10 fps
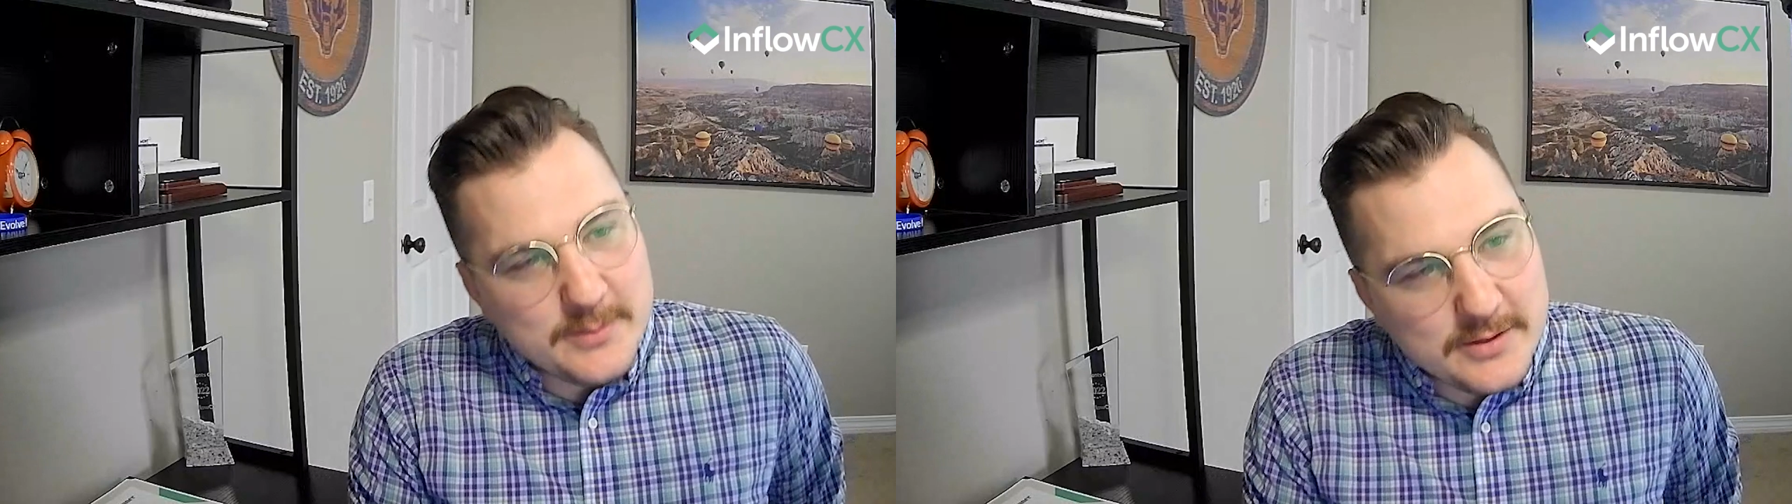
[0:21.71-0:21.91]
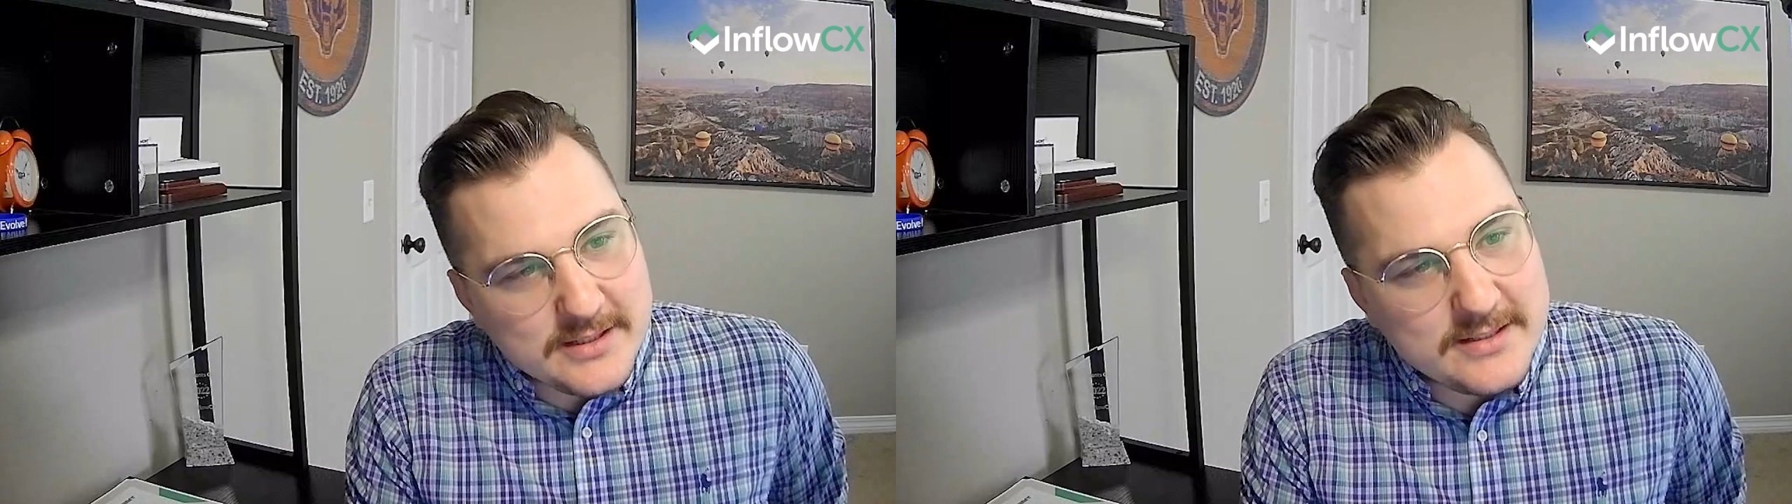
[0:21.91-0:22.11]

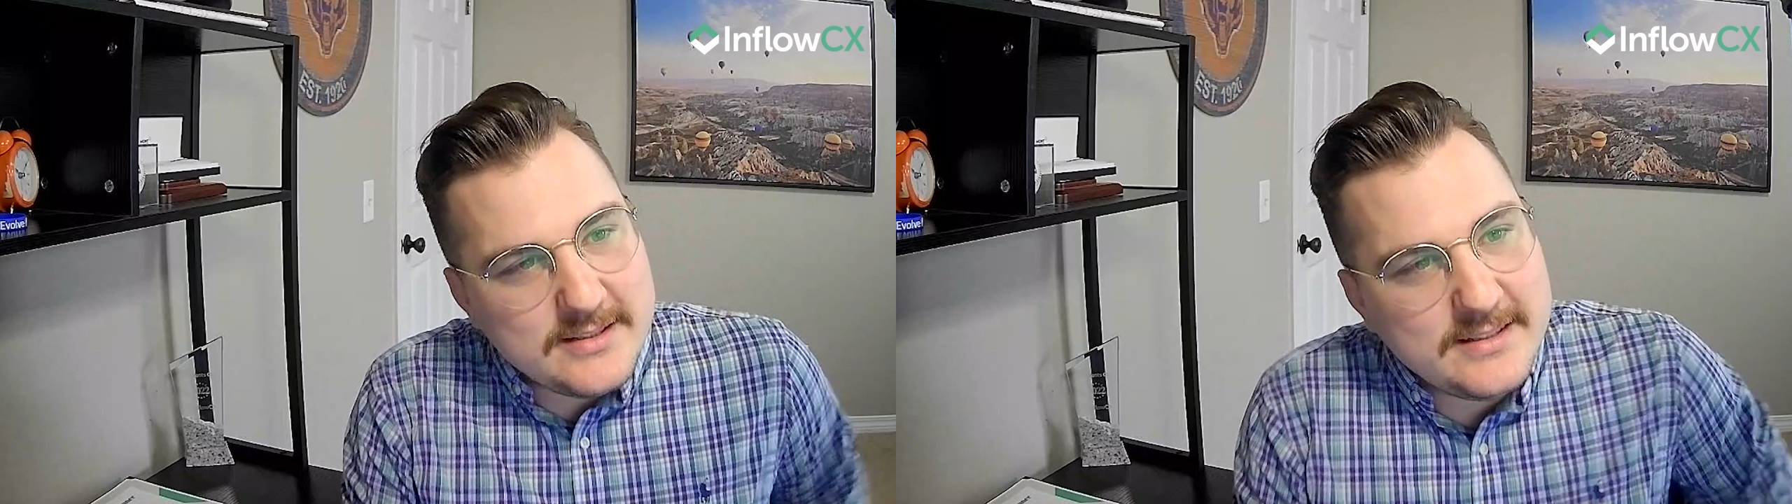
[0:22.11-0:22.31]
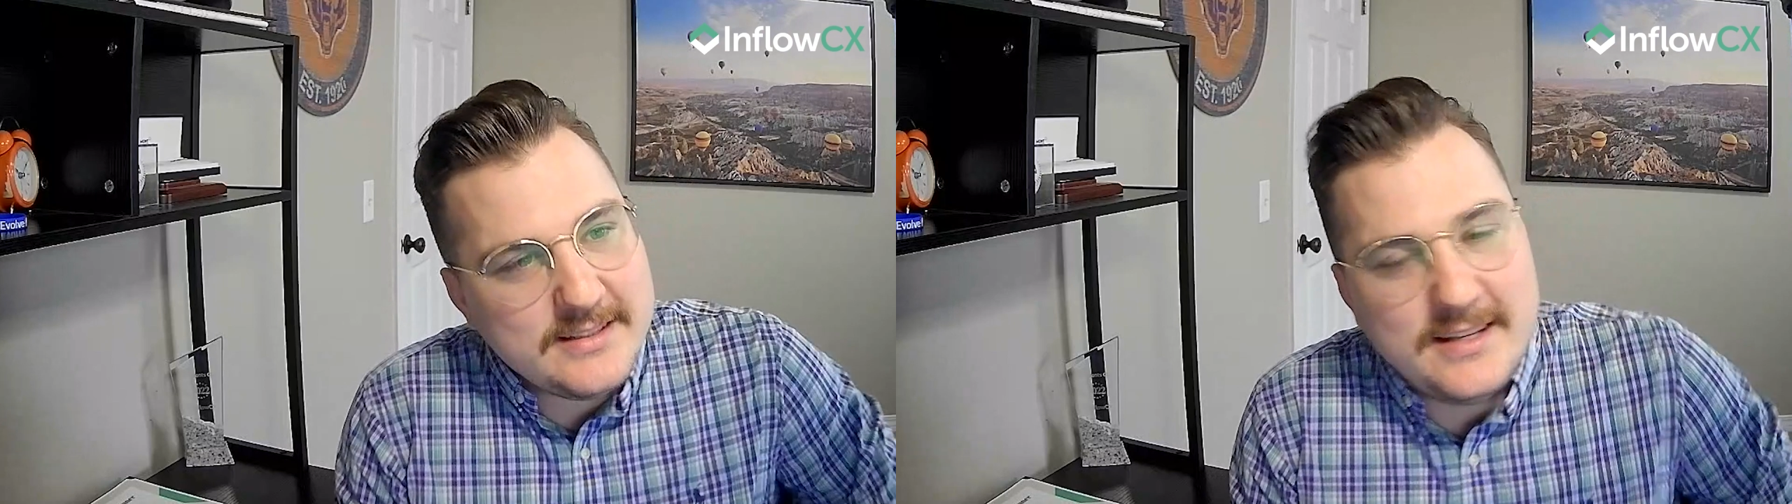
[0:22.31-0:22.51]

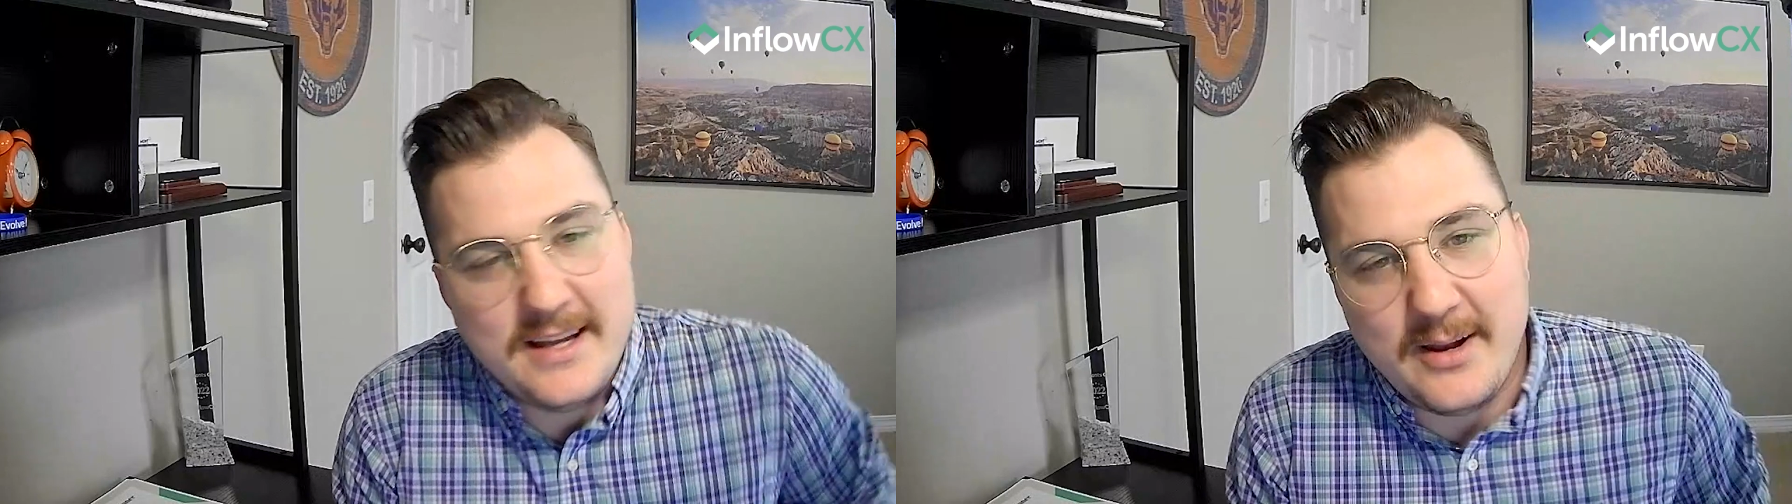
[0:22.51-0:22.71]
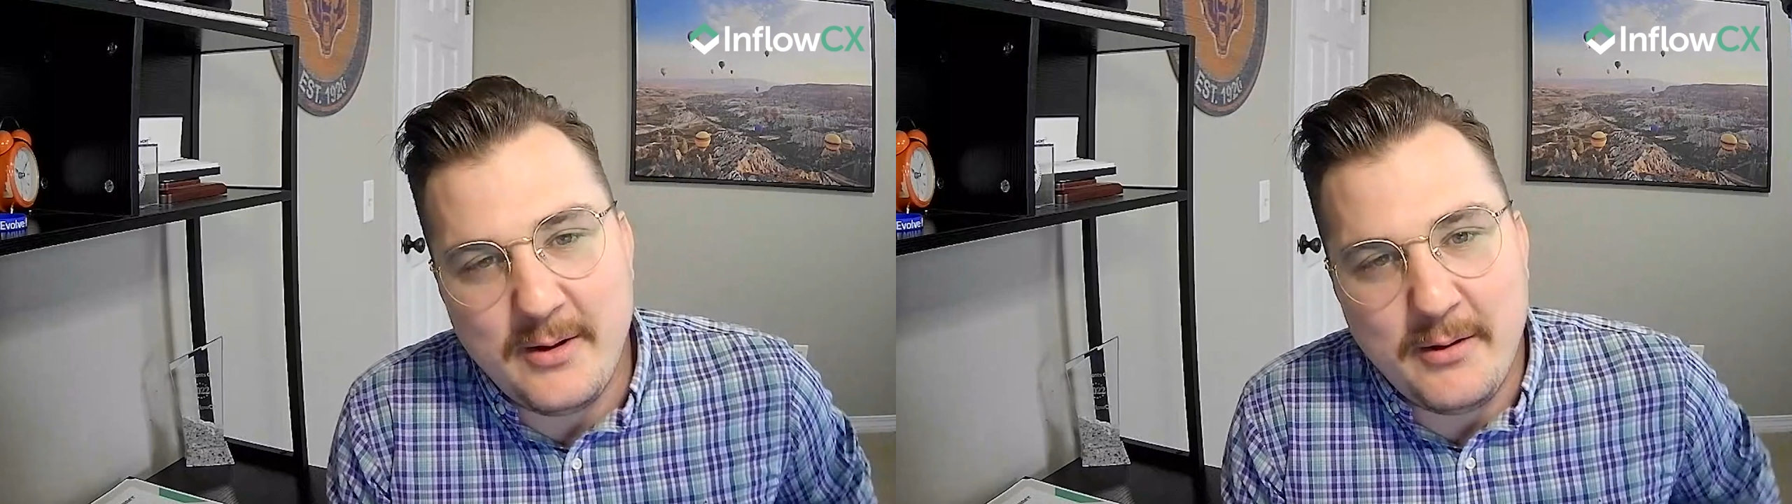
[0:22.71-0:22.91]
was
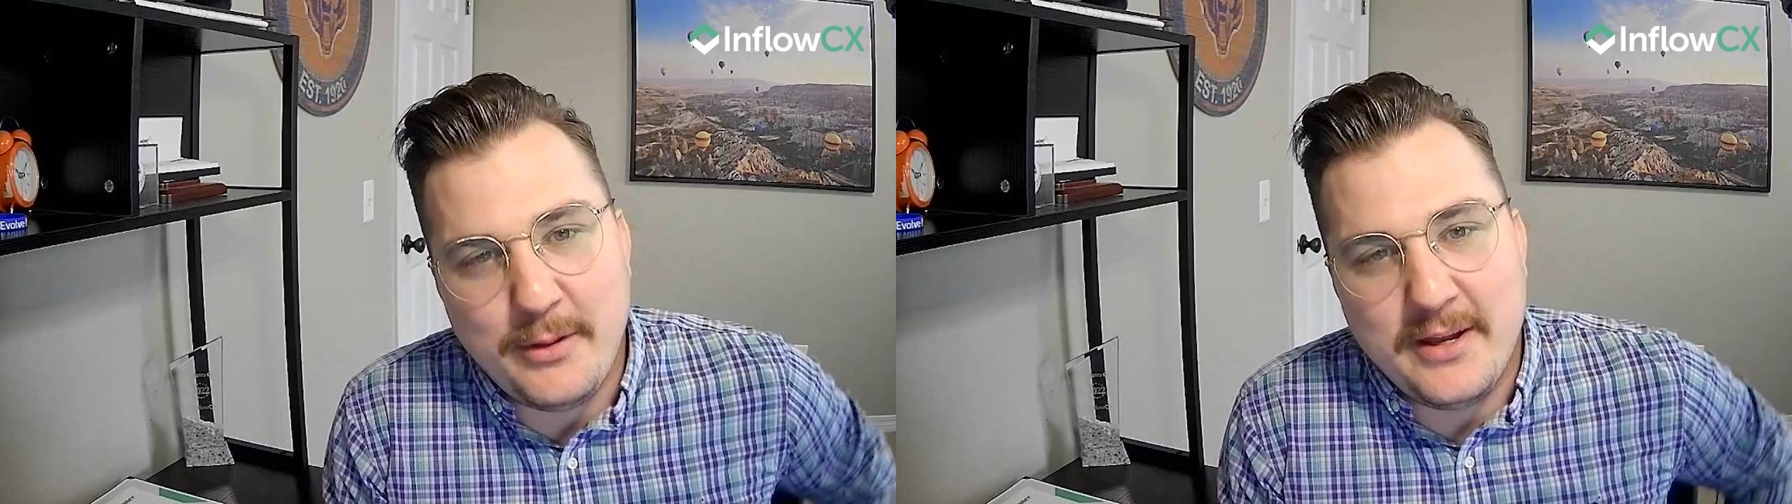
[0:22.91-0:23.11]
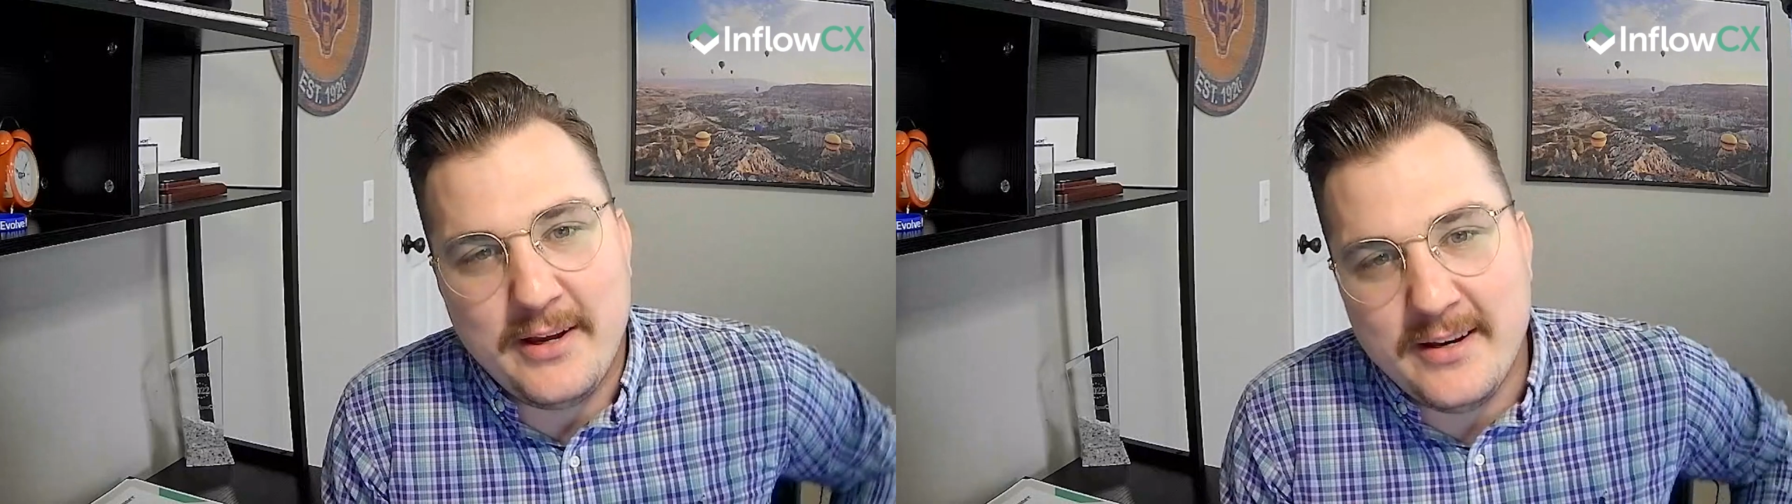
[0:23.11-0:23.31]
not all
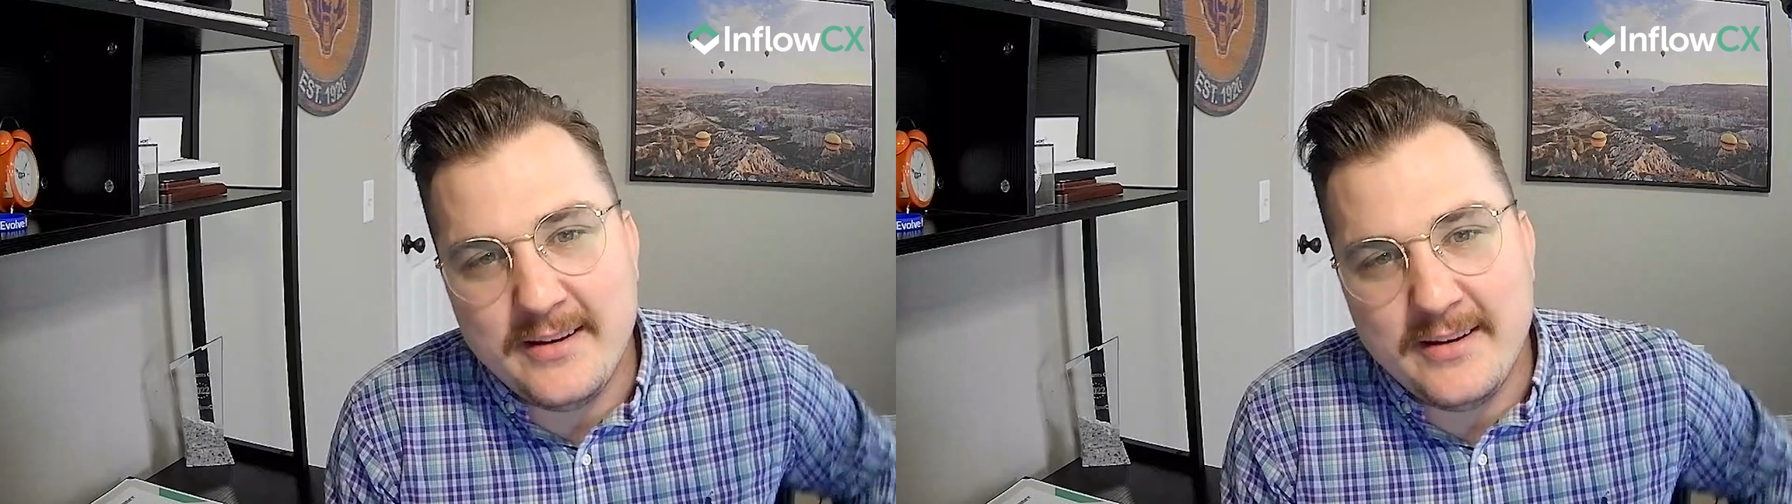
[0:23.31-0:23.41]
there,